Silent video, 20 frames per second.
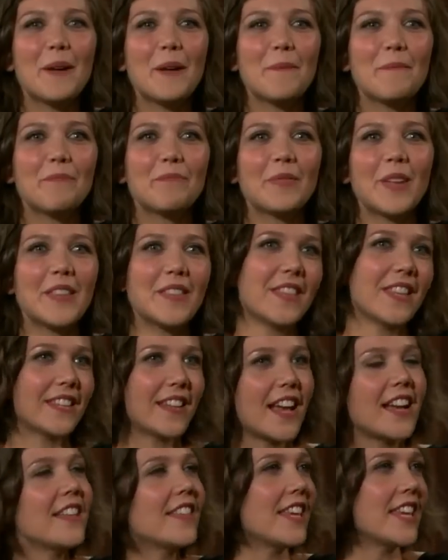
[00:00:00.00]
in
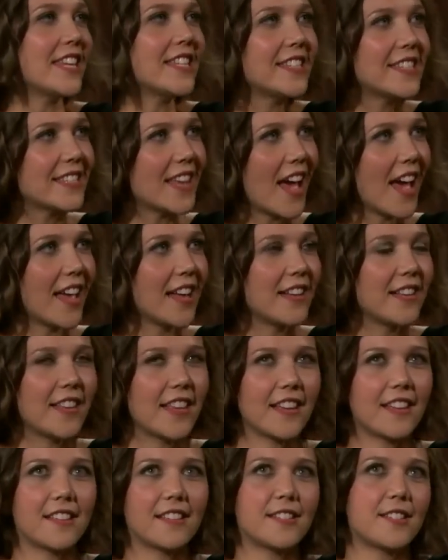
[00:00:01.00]
kind of the east side,
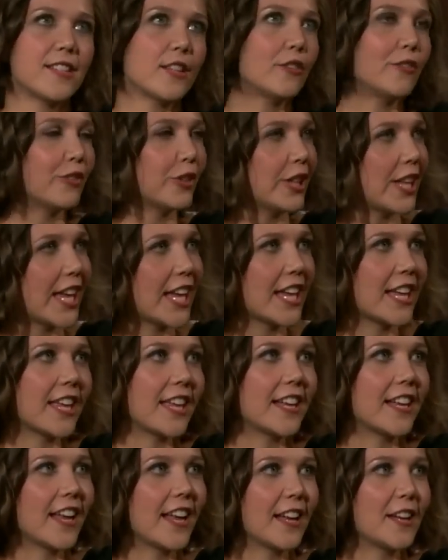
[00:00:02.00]
like Silver Lake
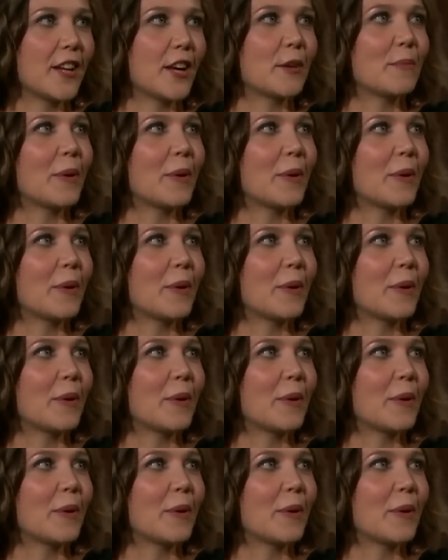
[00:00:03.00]
and Hancock